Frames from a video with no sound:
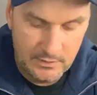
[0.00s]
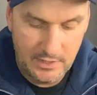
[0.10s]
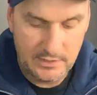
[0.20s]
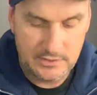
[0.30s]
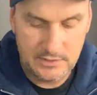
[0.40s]

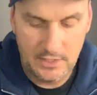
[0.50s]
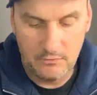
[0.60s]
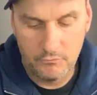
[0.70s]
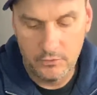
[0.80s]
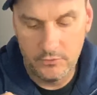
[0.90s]
Let's see,
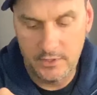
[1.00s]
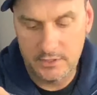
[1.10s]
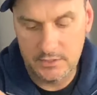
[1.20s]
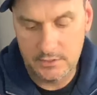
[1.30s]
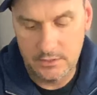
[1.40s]
route
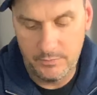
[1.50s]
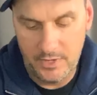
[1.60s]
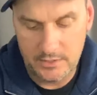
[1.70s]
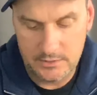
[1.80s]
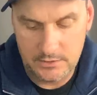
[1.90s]
this the
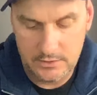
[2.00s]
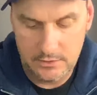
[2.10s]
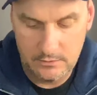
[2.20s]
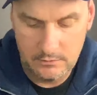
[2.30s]
best